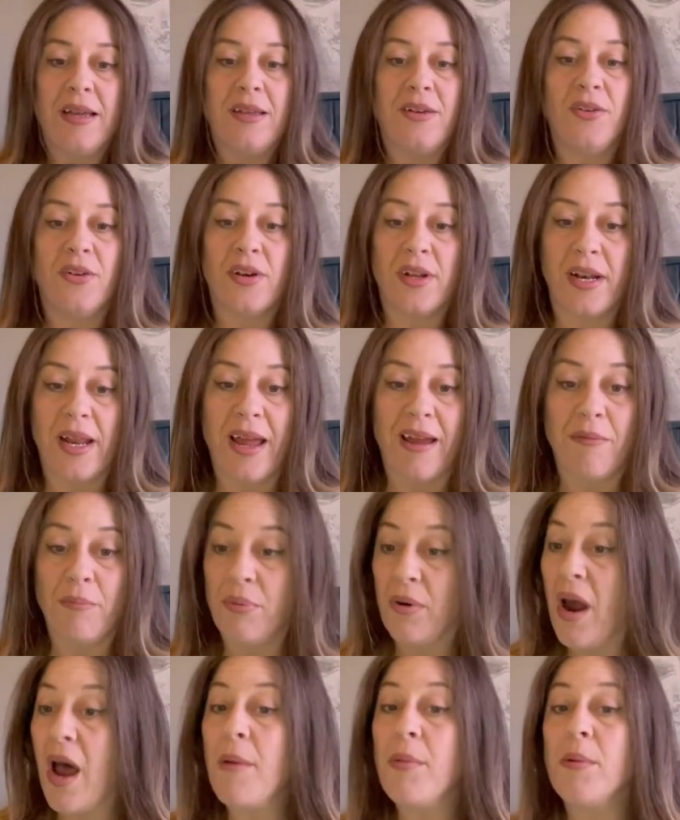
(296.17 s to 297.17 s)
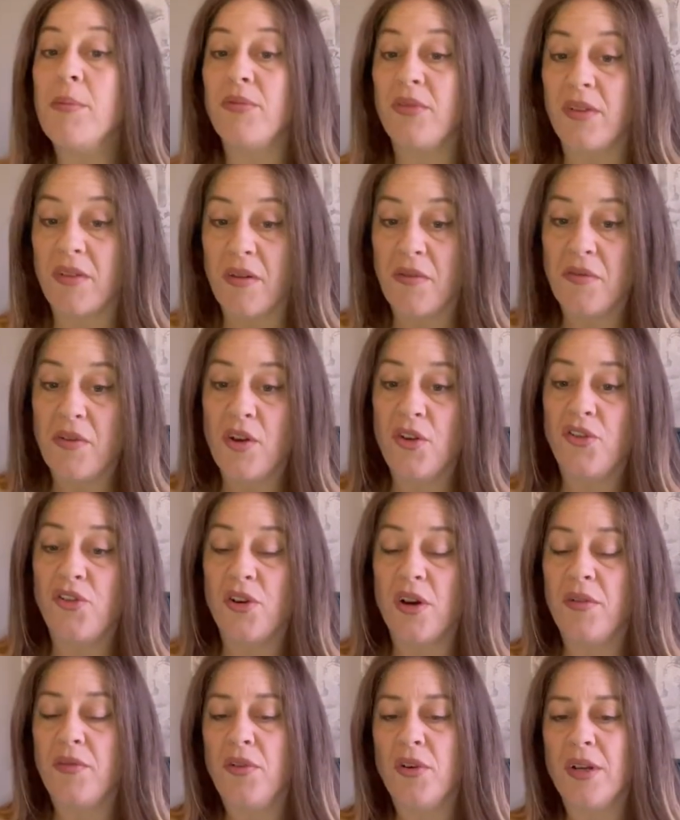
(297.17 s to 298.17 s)
you're gonna have problems in the future
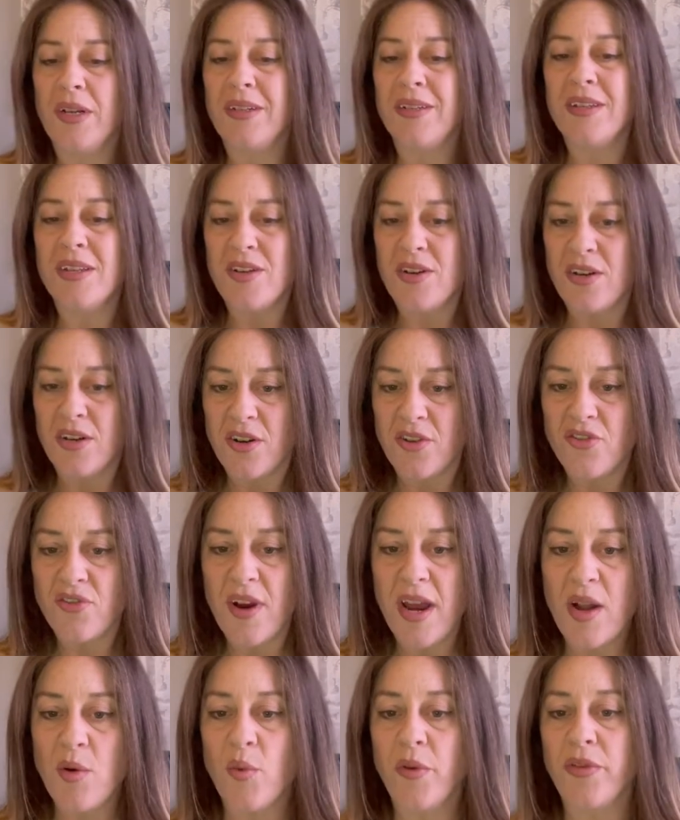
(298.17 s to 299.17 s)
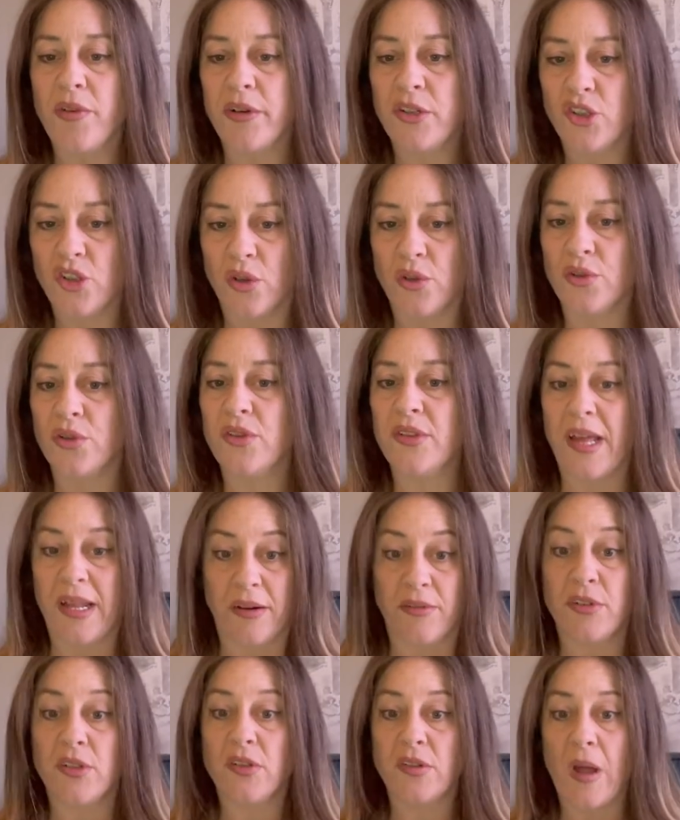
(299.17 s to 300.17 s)
if you continue to train with your shoulders out
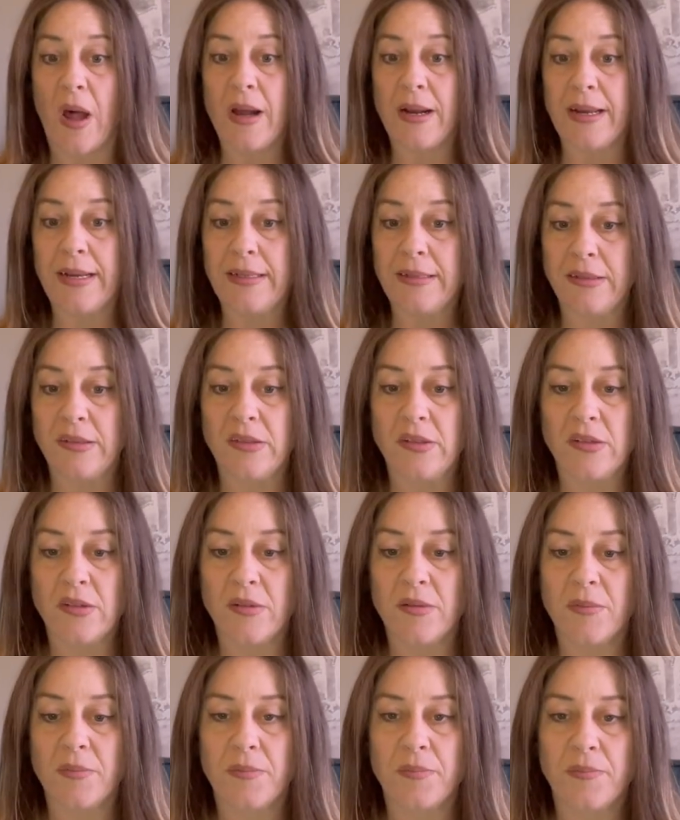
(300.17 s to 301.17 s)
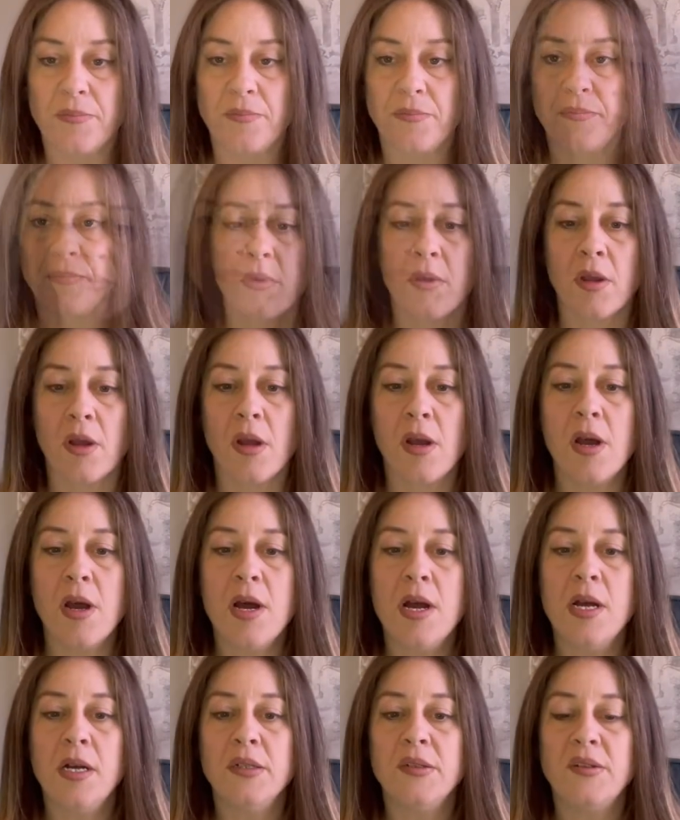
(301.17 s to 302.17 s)
of your sockets.
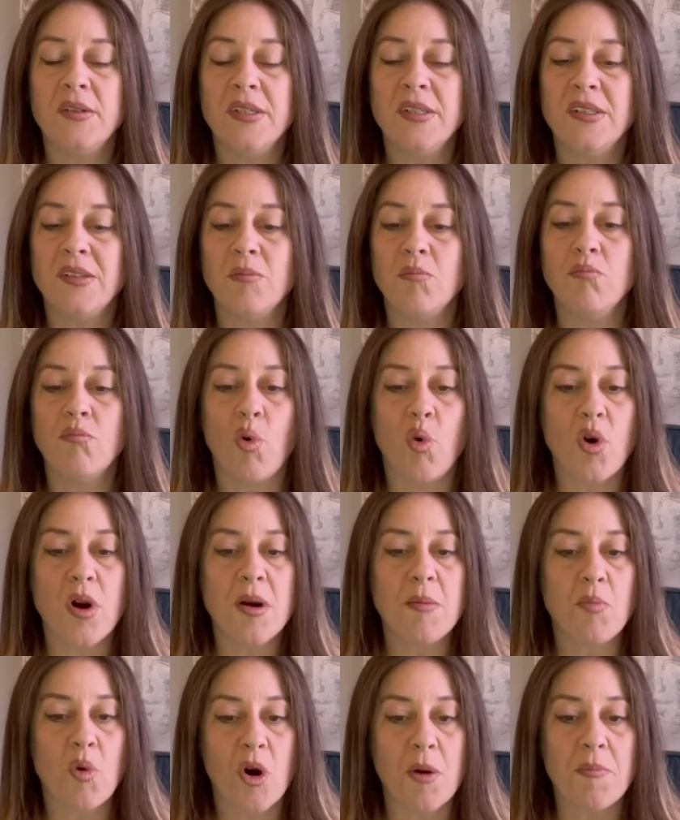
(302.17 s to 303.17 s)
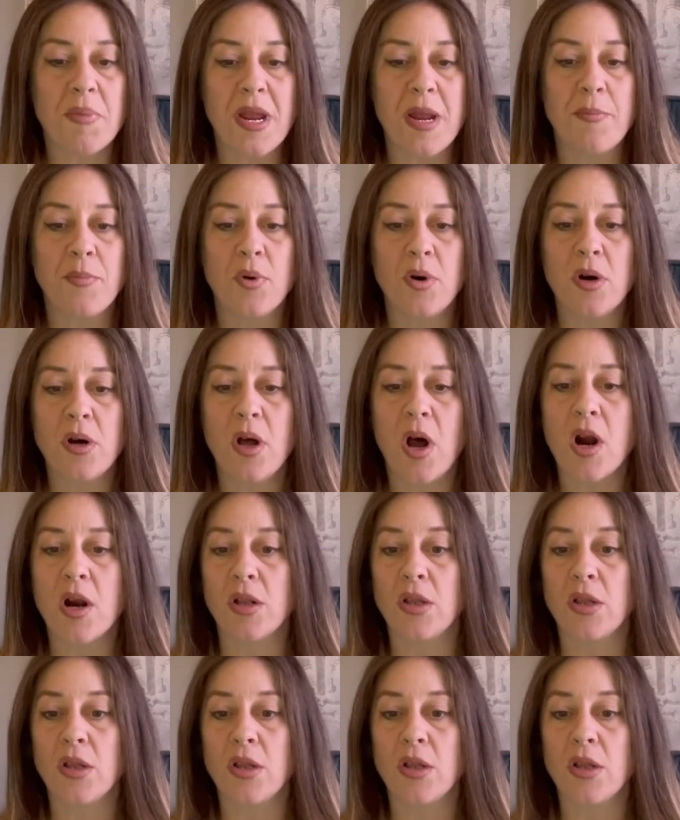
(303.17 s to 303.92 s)
since more and more people are